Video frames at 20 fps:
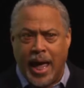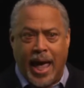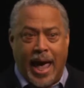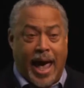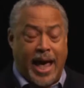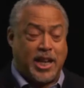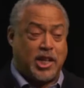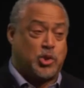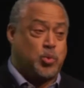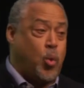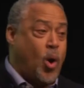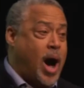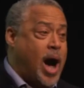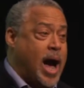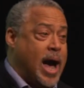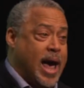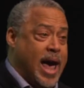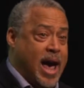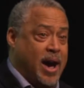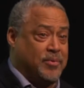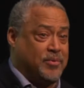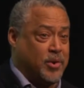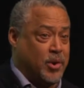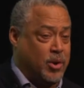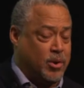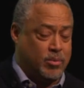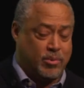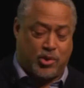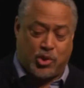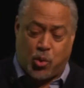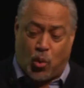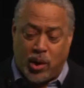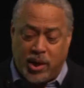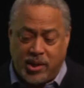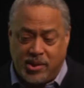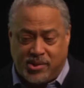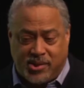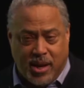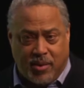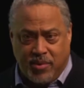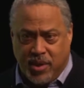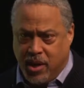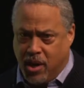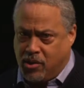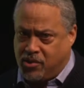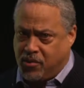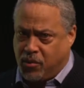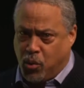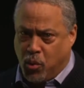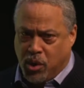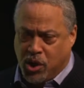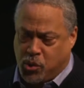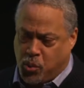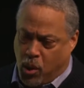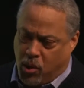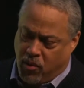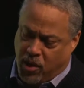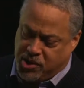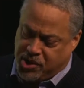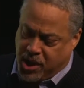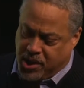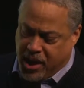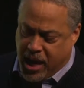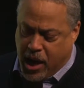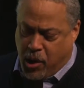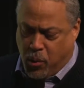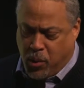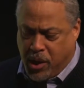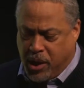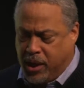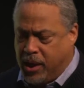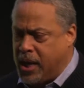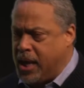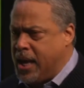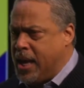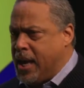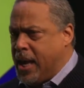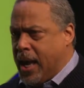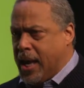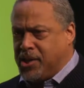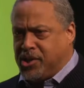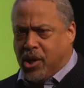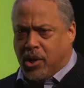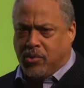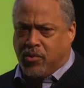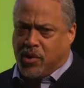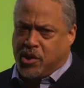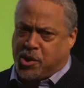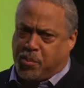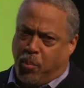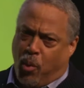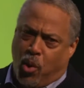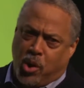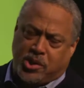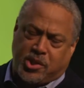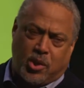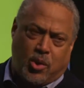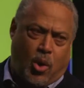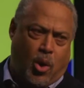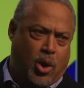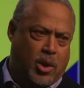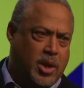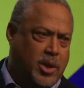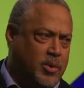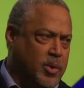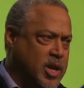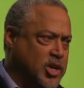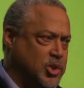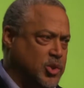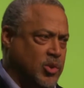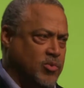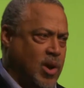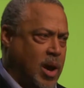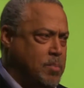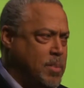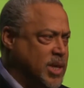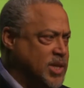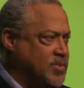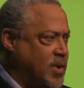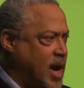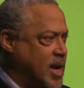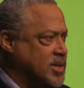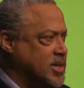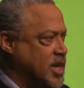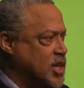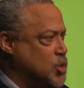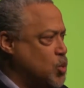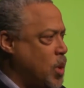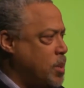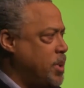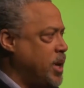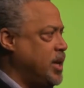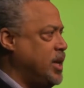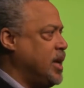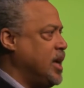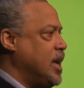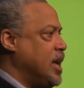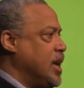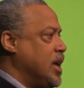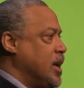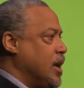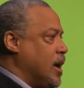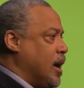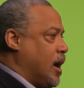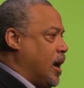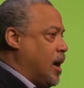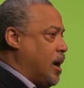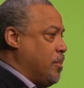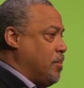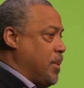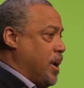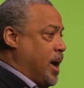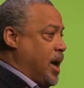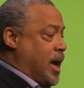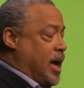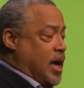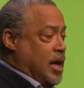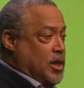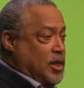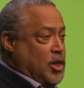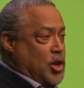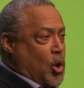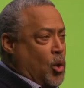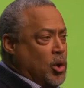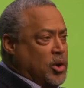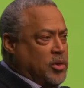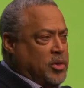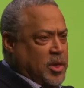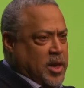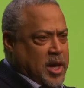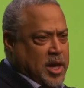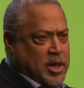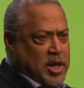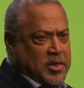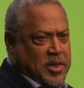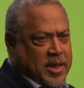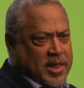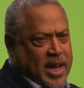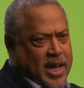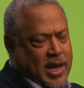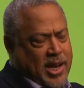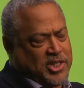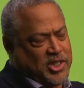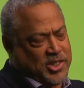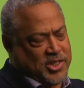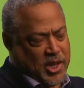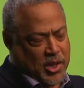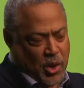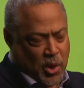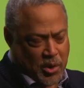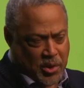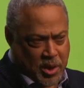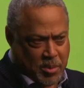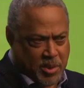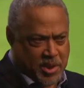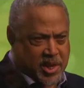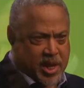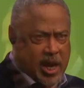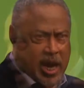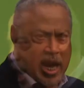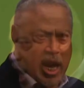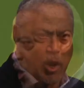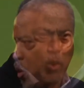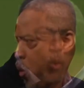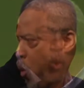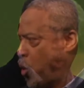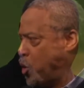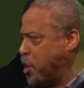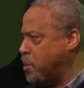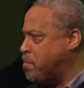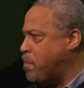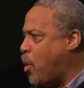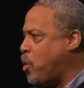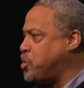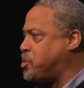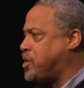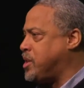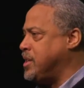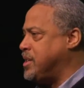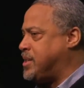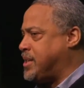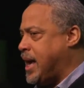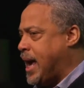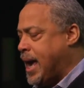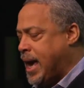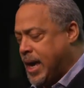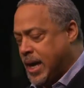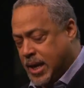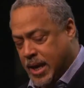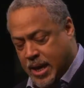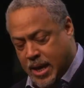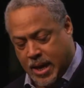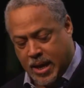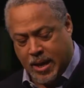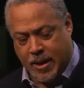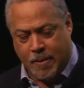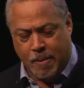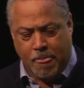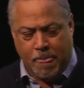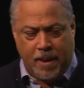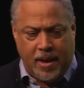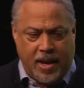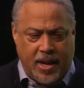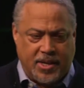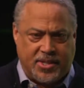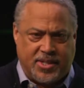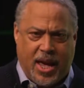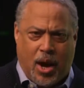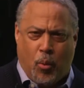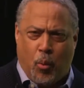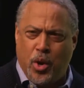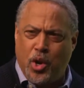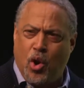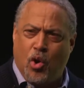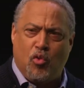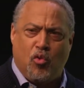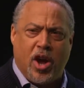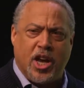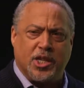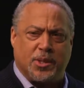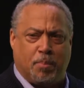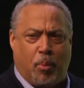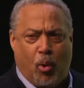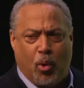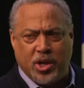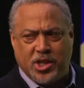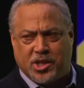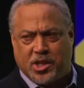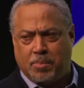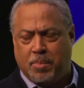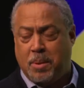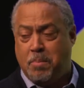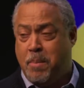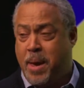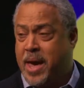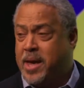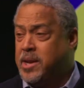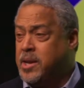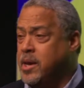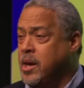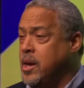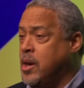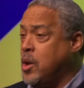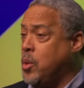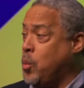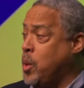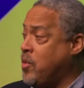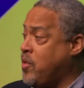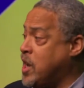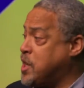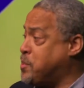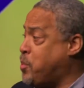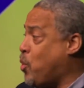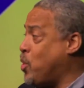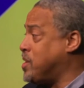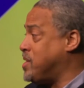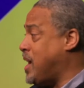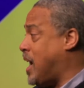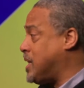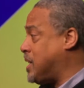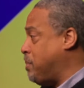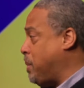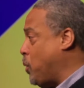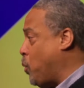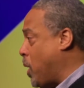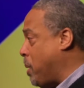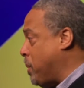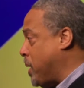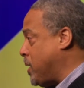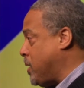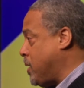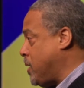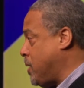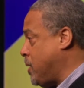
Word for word: And it's why, after 27 years of doing this work around gender equity and gender in sports and all the issues around men's violence against women, um, the only thing, the thing that I, I shouldn't say the only thing, the thing I get quoted most in saying is that we don't raise boys to be men, we raise boys not to be women